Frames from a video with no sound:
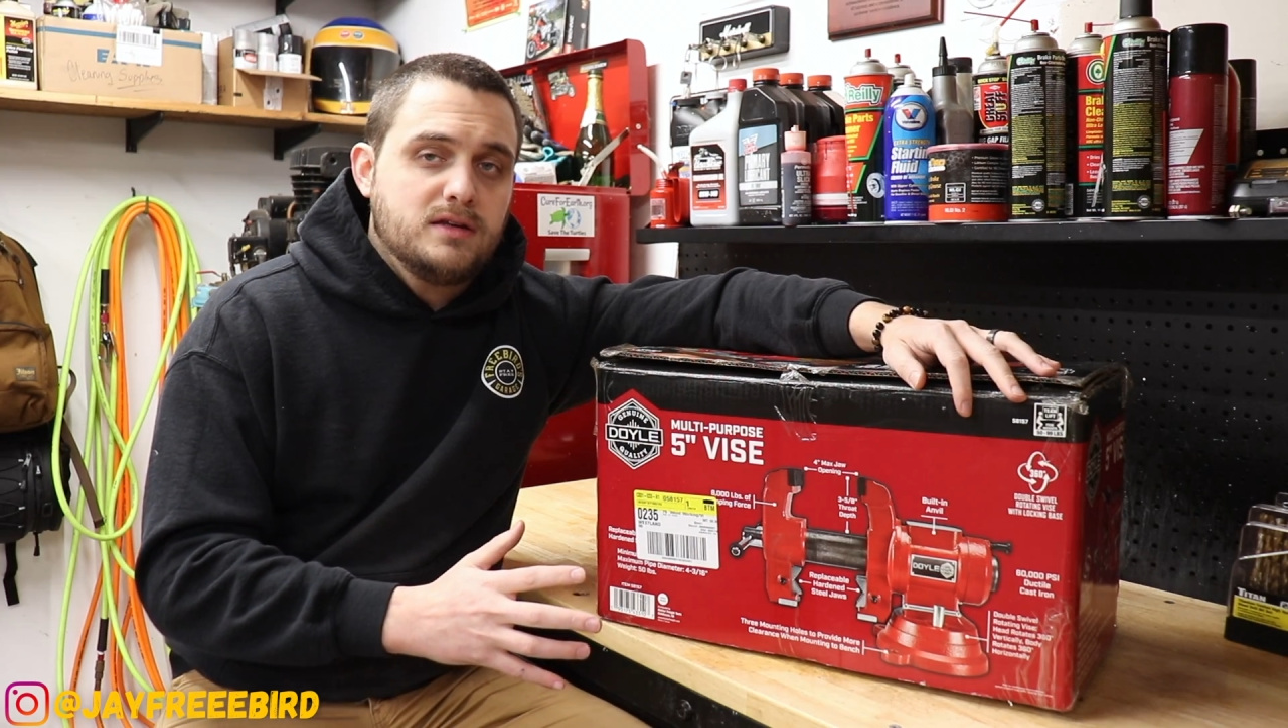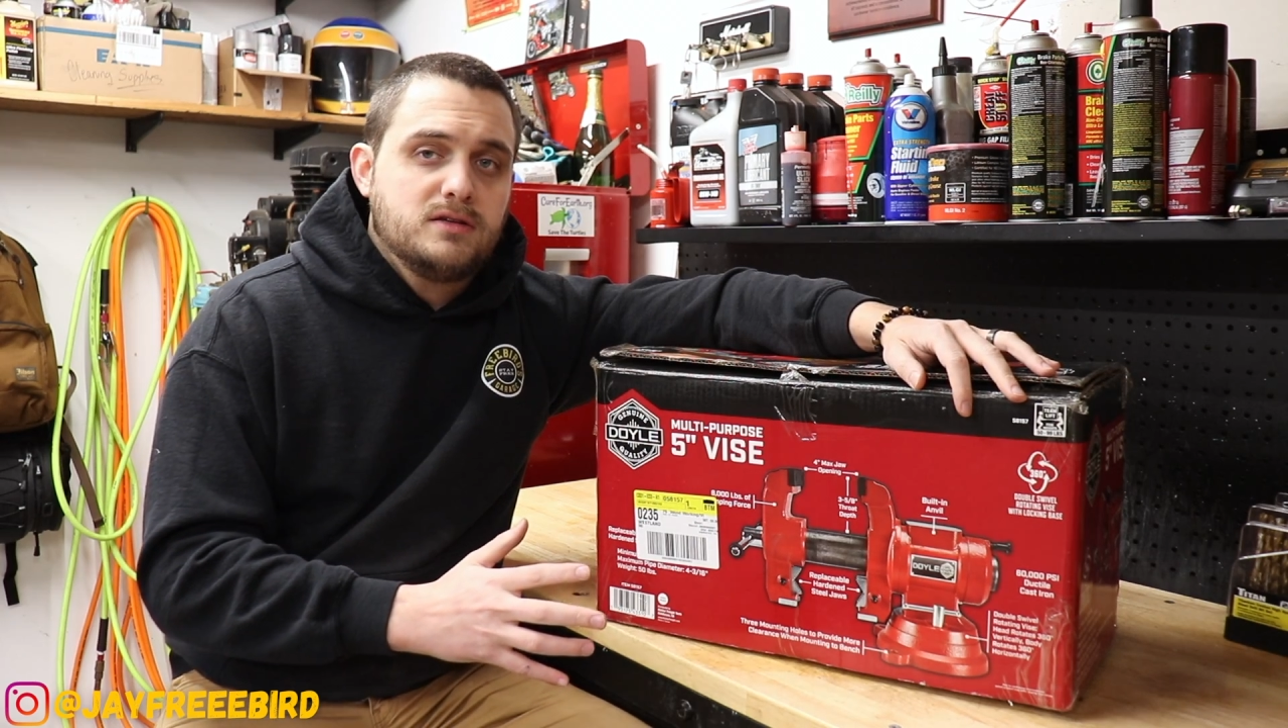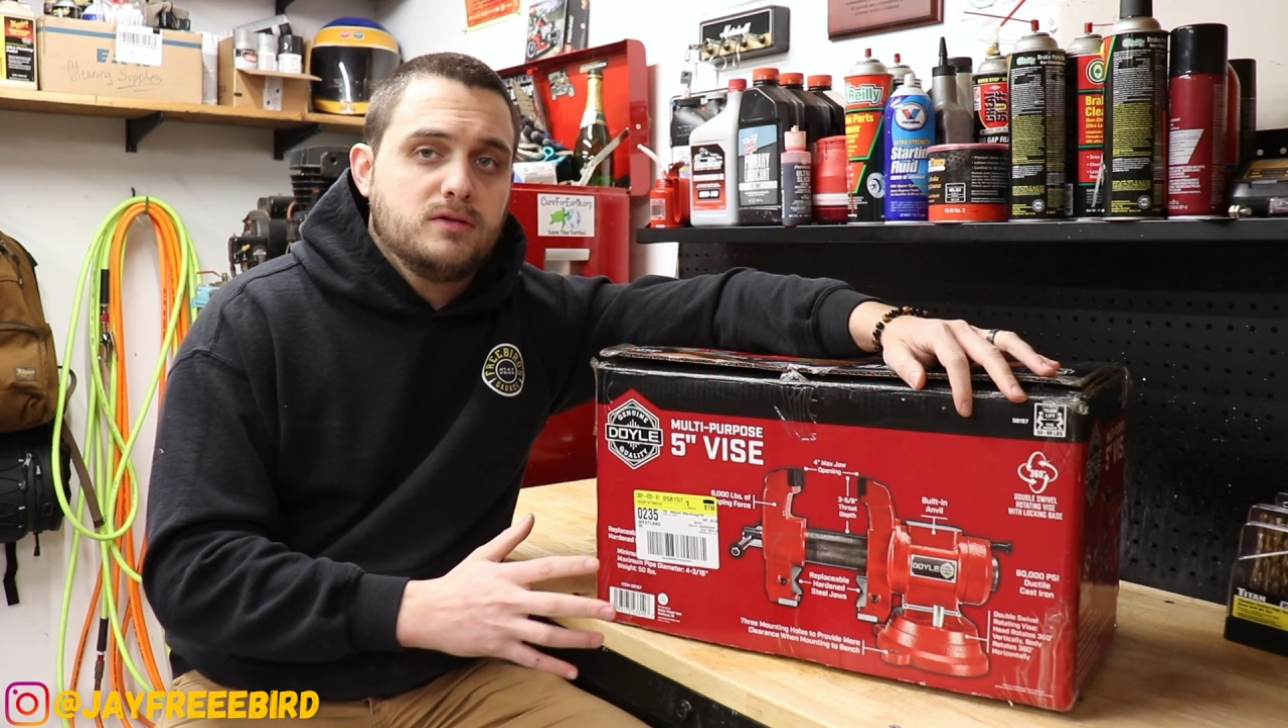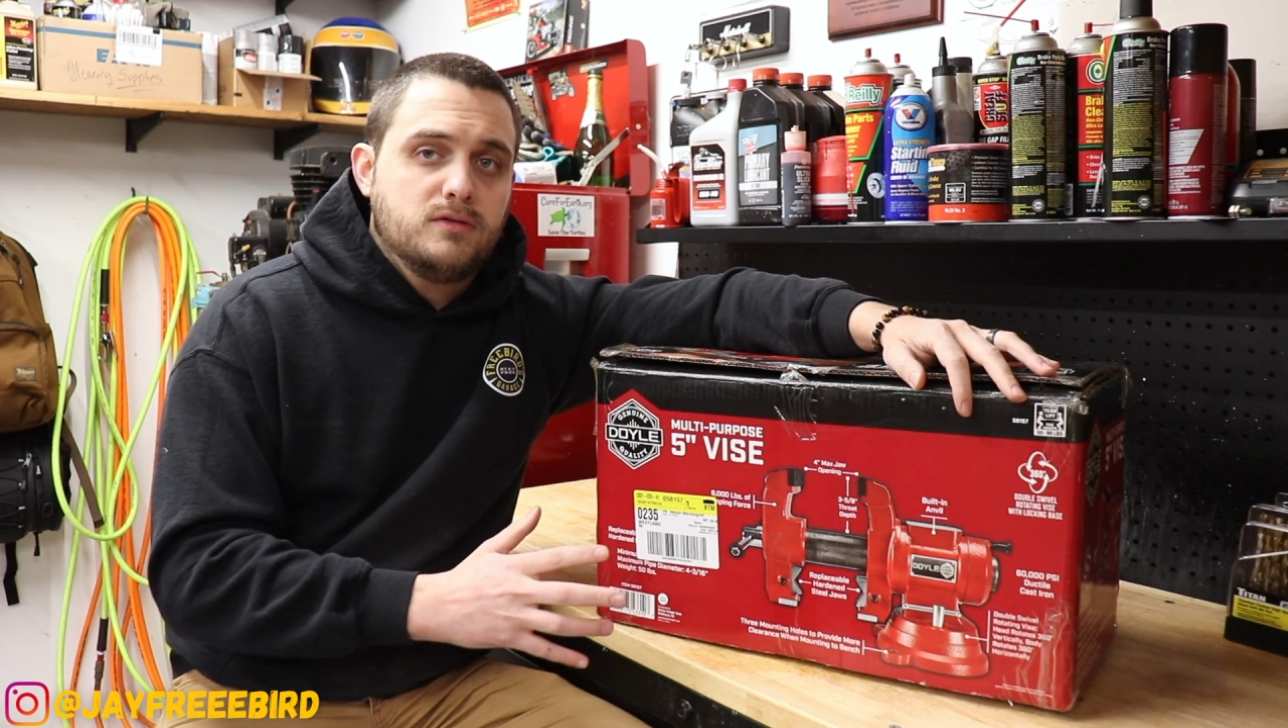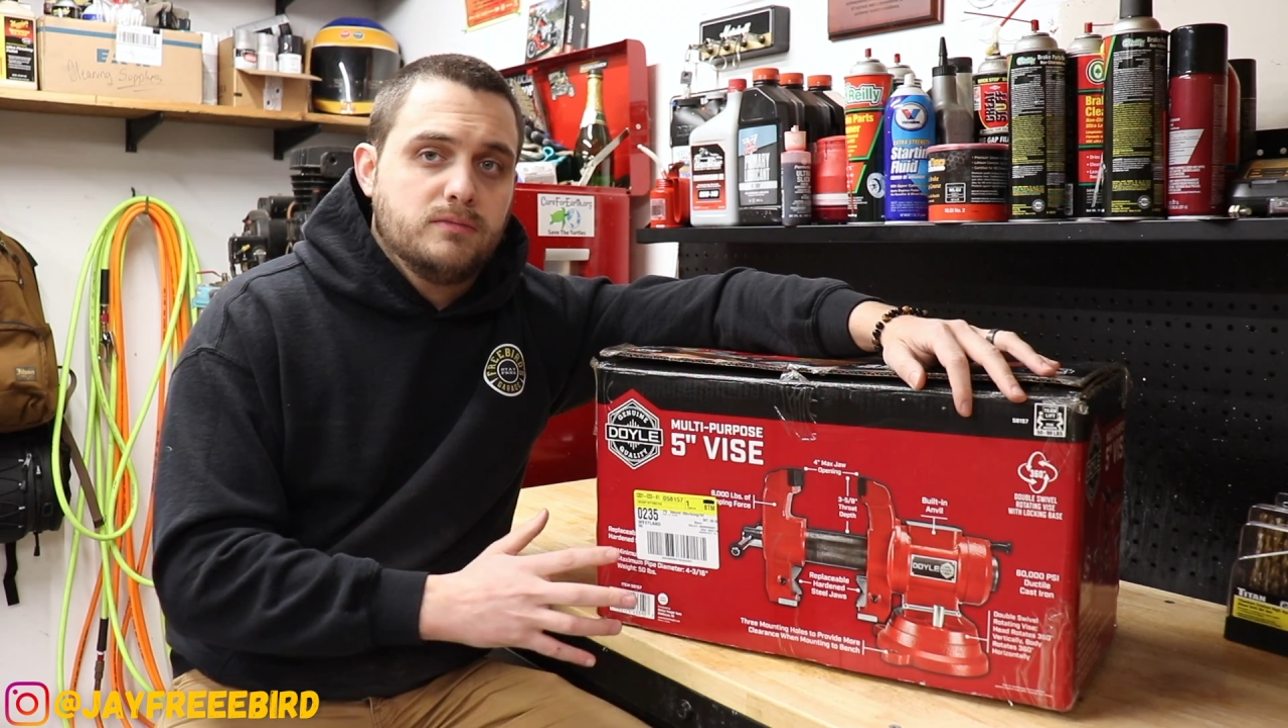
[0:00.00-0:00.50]

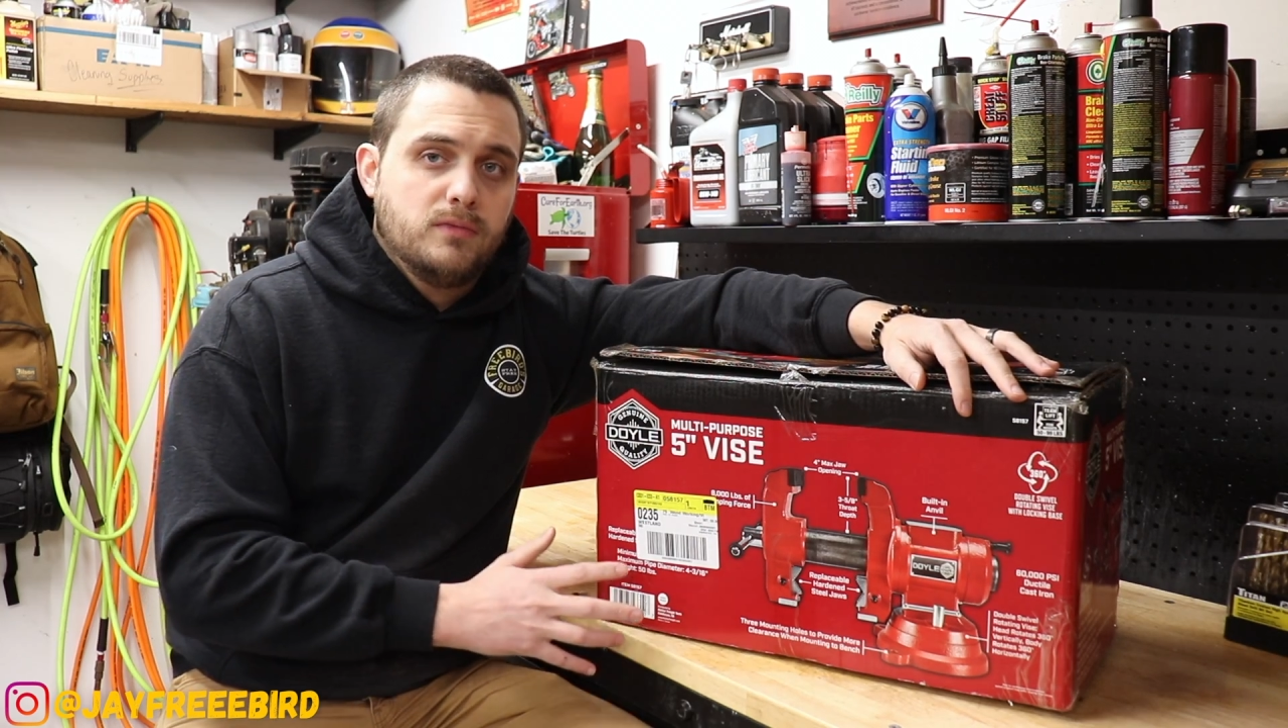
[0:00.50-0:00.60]
into the